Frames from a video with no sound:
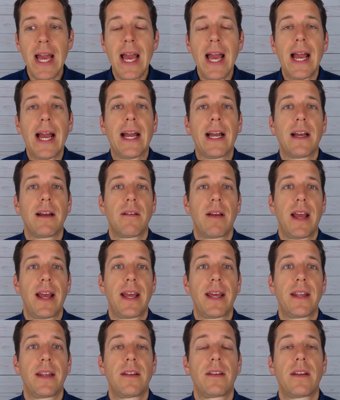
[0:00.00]

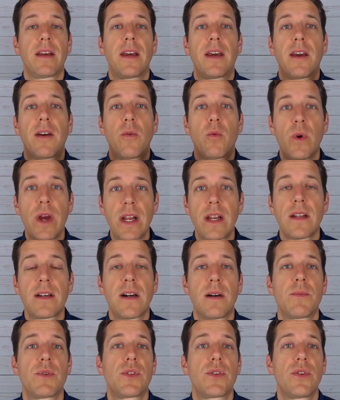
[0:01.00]
And when it
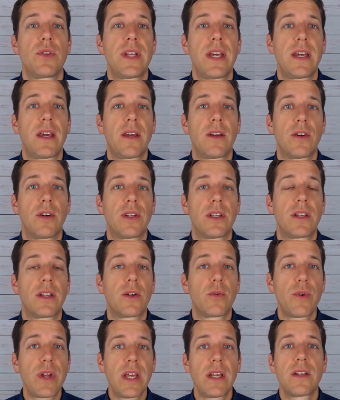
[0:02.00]
comes to taking on and
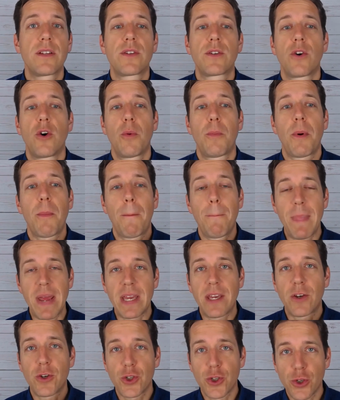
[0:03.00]
agreeing the scope,
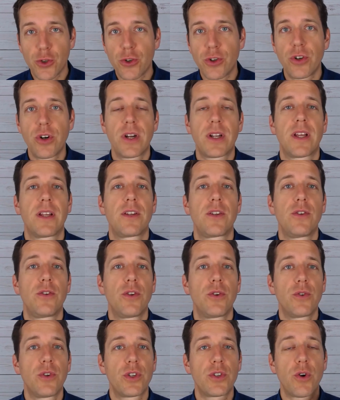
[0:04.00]
make sure that you
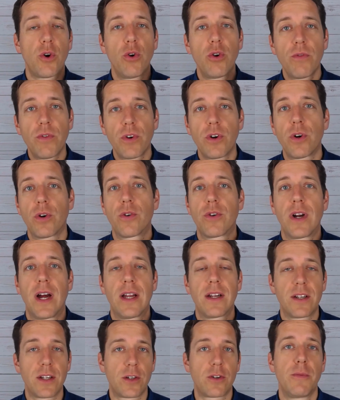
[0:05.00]
do not over or
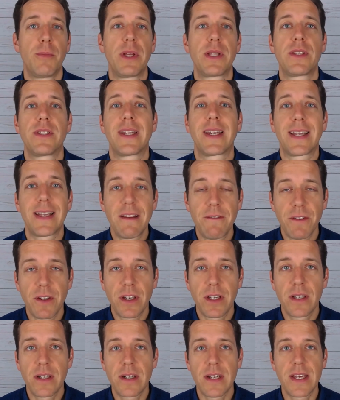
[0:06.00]
under commit
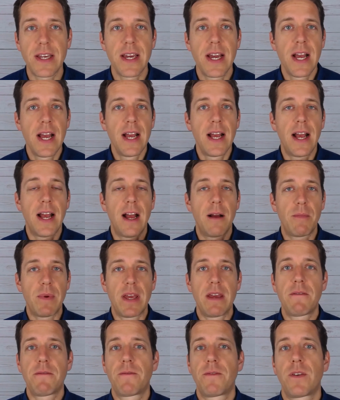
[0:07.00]
significantly.
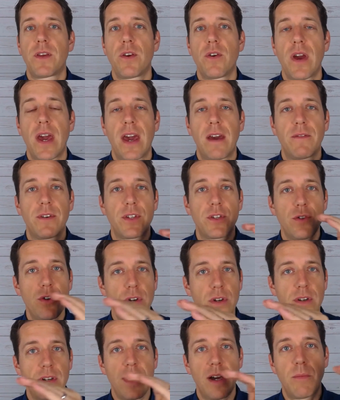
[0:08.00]
If you have a
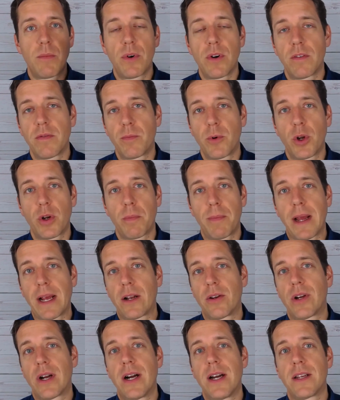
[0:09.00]
certain number of product
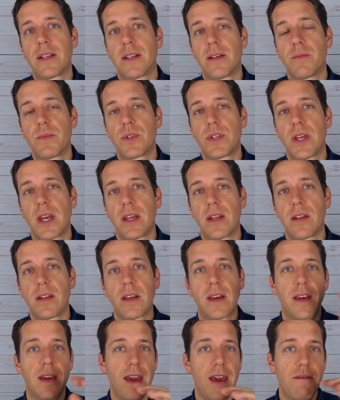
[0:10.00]
backlog items and
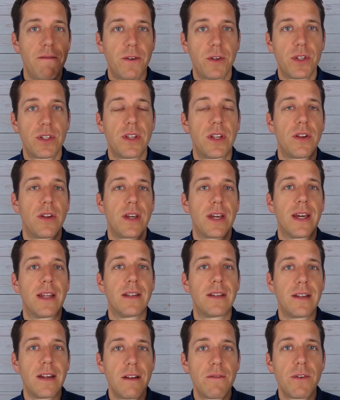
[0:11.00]
efforts that you
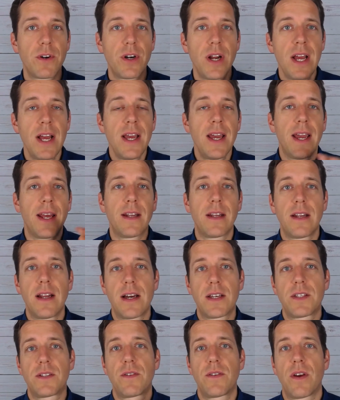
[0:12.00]
can deliver in the
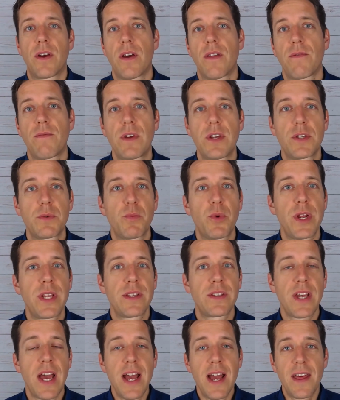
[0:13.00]
last 3
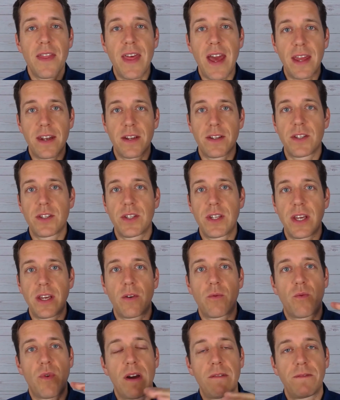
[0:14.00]
sprints, then stick
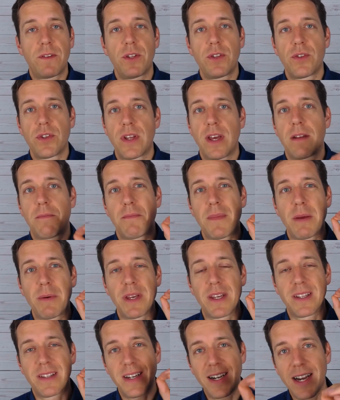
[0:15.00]
roughly to that,
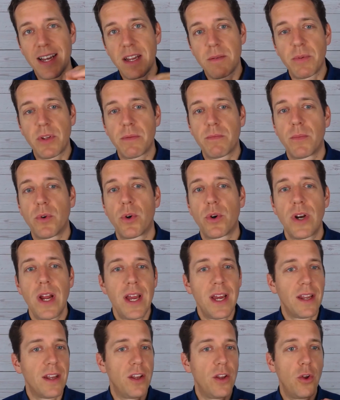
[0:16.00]
maybe a tiny bit more.
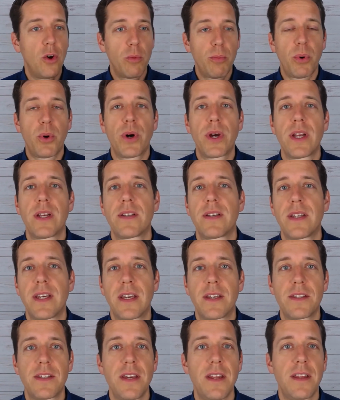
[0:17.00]
No point
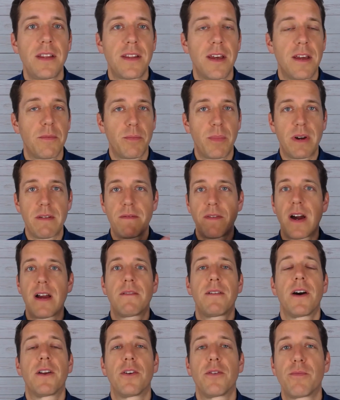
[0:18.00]
exceeding that by
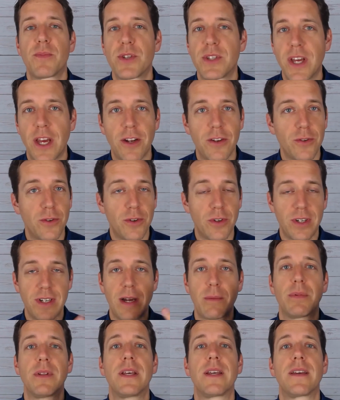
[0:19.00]
500% or
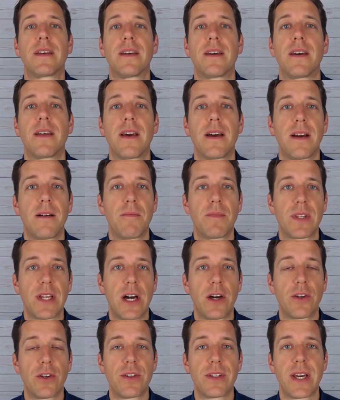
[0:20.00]
doubling
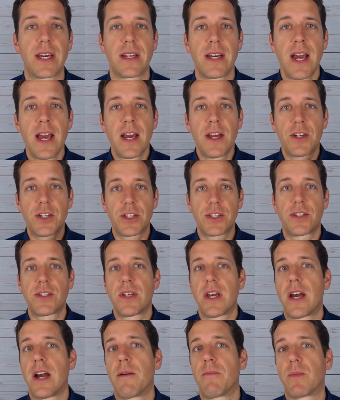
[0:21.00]
down on that.
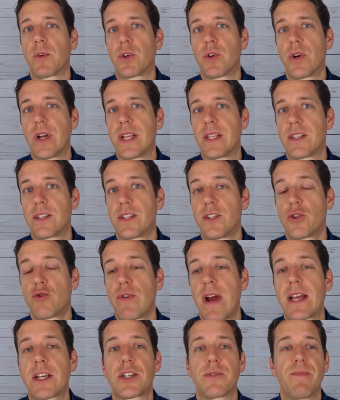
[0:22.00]
Just creates
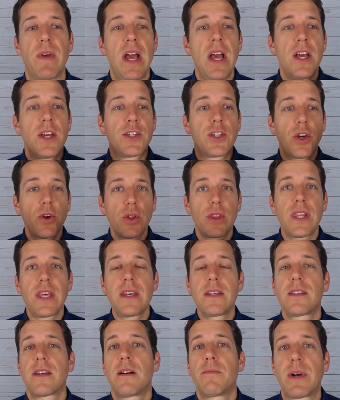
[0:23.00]
distraction. So
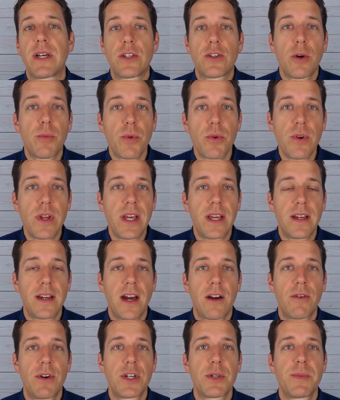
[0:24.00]
these are my top 3
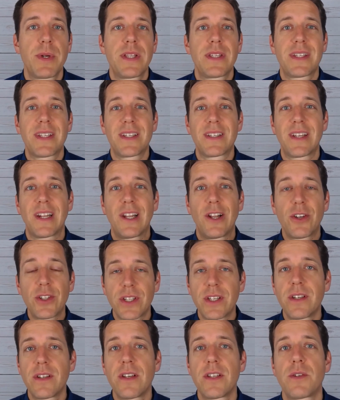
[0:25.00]
encouragements. There's a
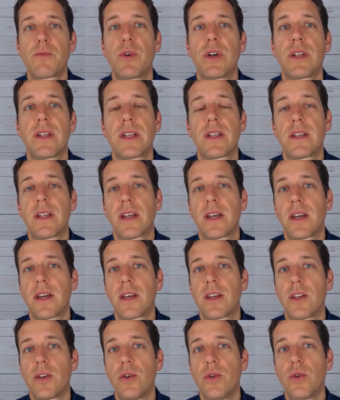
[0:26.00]
lot in this one
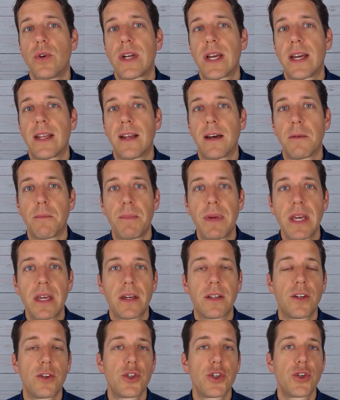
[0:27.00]
that you can unpick
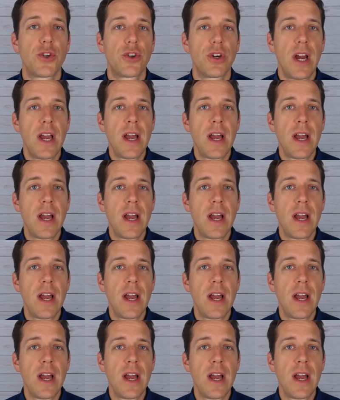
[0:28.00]
and ensure. A